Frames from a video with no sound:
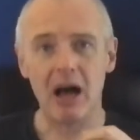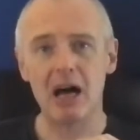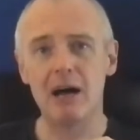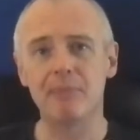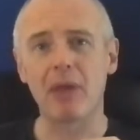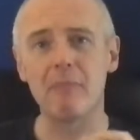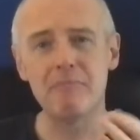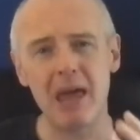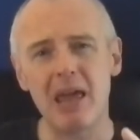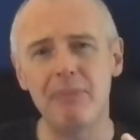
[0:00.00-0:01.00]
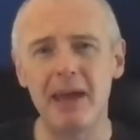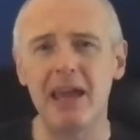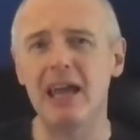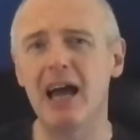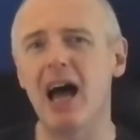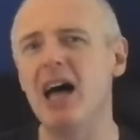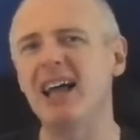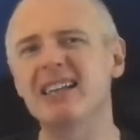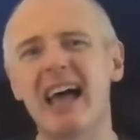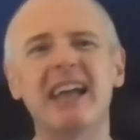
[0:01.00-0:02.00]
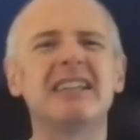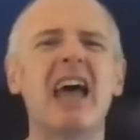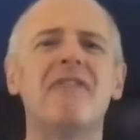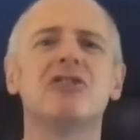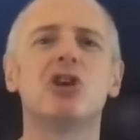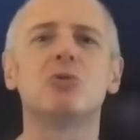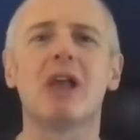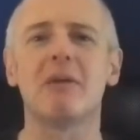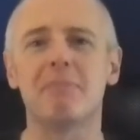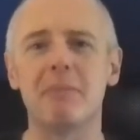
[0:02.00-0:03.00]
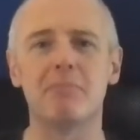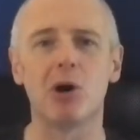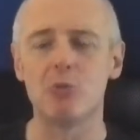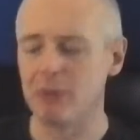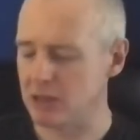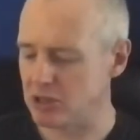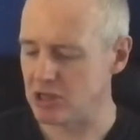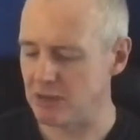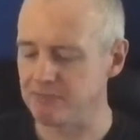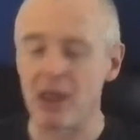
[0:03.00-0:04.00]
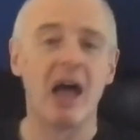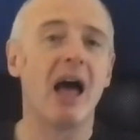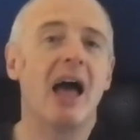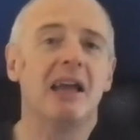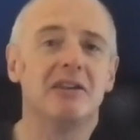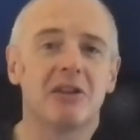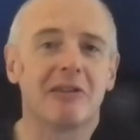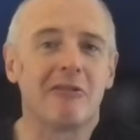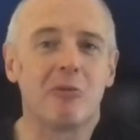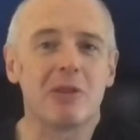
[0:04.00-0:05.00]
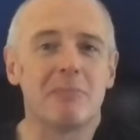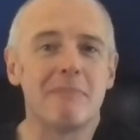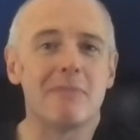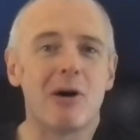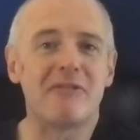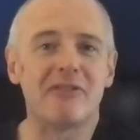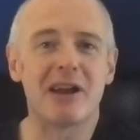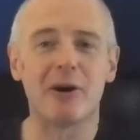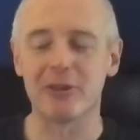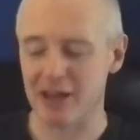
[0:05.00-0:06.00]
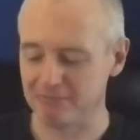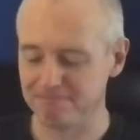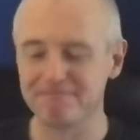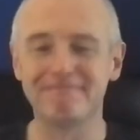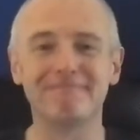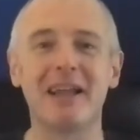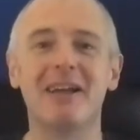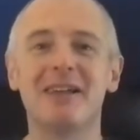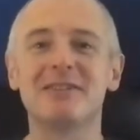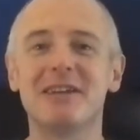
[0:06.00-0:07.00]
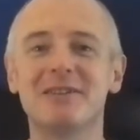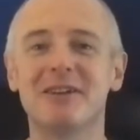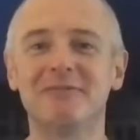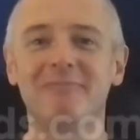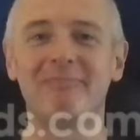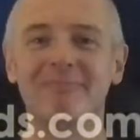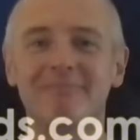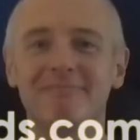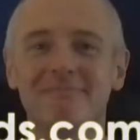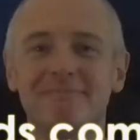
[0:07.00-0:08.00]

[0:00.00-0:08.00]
Maybe ever so slight bimbo, but hey, nothing wrong with a bimbo every now and then. See you soon.